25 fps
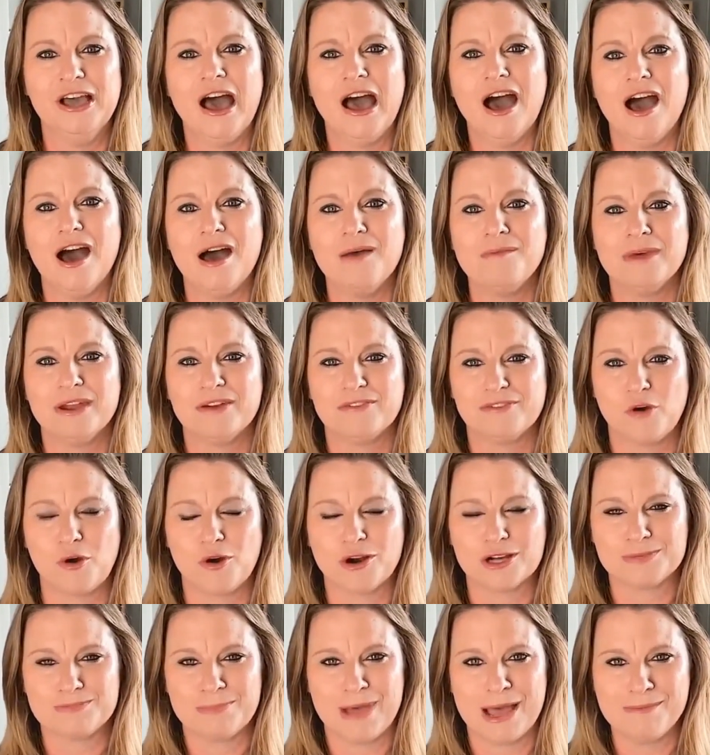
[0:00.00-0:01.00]
And of
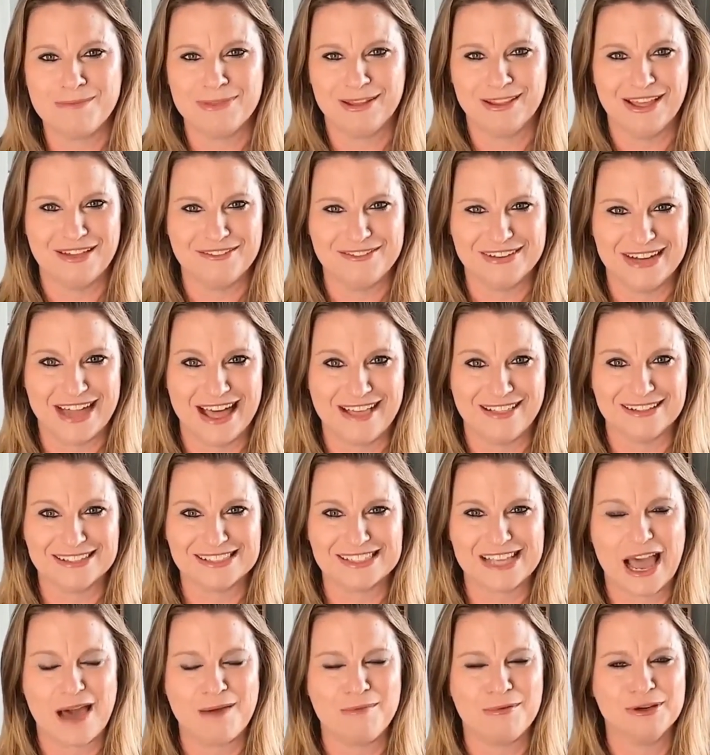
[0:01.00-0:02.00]
course, my beloved Dallas
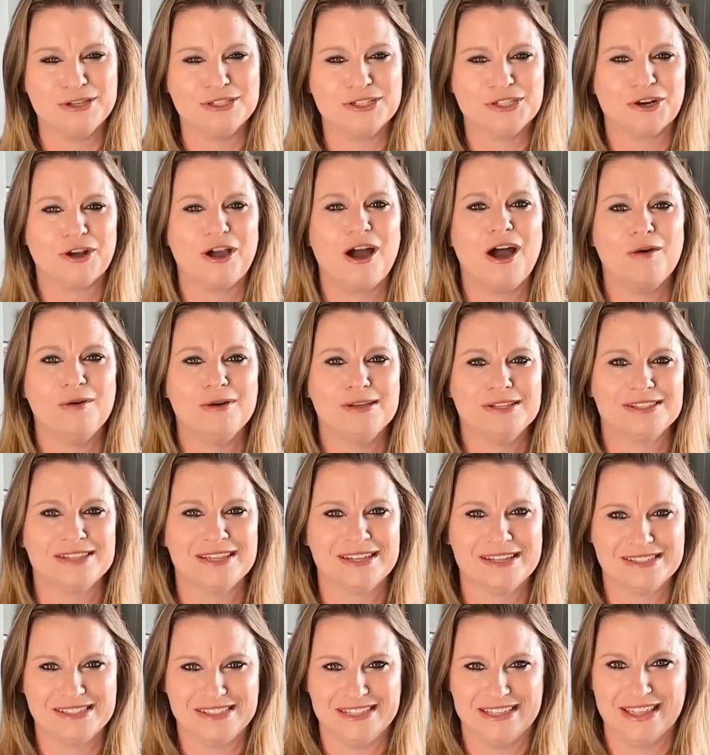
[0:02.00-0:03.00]
Cowboys, you're always going
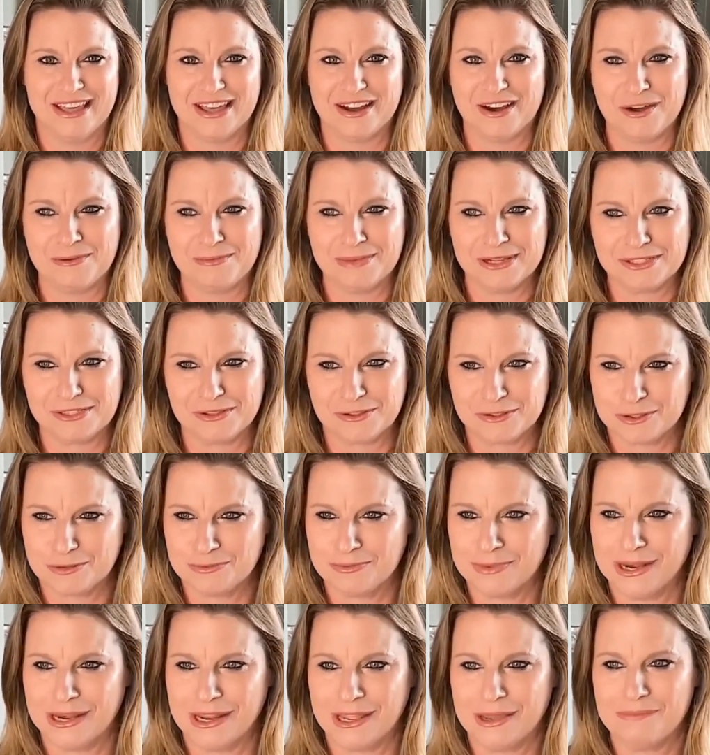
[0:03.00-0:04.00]
to see that on my social
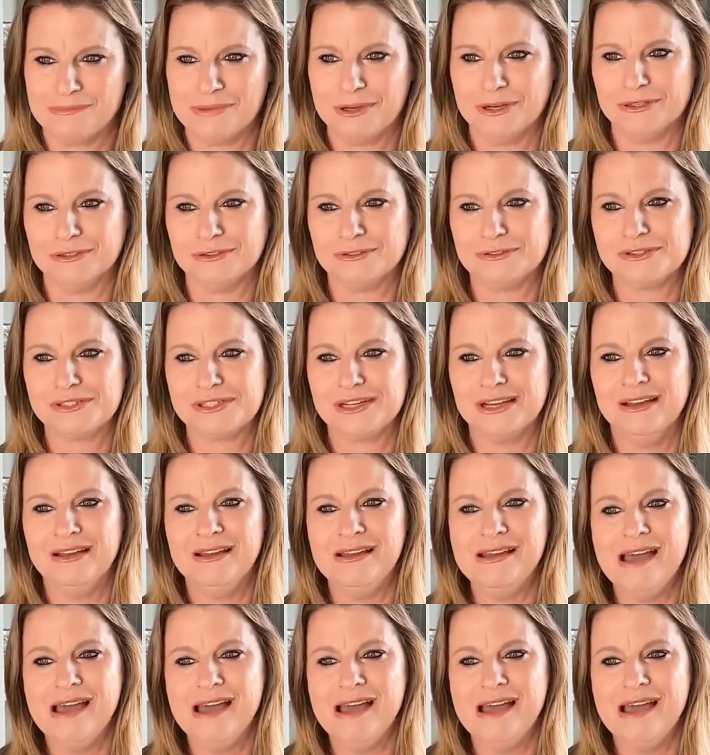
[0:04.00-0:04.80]
media post.